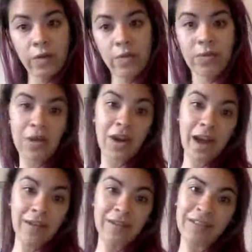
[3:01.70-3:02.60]
when you're
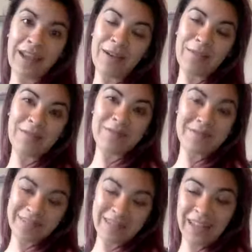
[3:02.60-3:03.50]
out, like
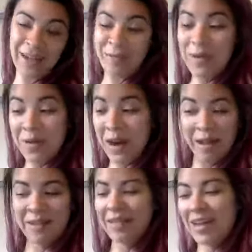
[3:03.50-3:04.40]
like we were
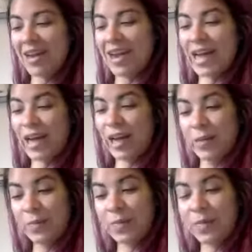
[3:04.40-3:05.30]
out. Um,
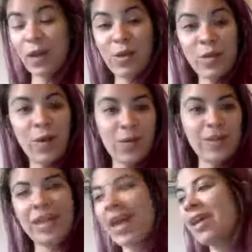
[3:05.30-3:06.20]
you can only
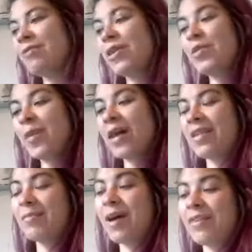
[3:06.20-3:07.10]
get it when you buy the
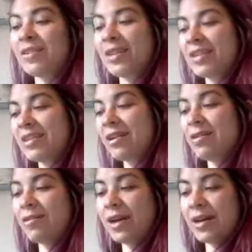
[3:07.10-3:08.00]
Amavi.
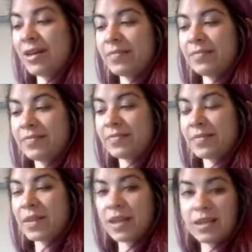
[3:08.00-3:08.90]
So um,
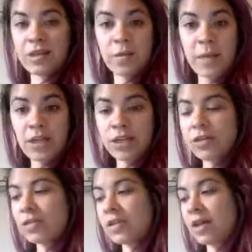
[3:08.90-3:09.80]
so make sure you
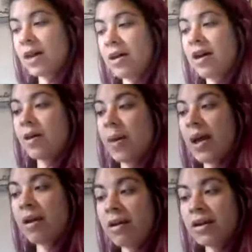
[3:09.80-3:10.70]
stock up. I
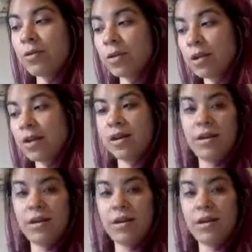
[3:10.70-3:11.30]
already ordered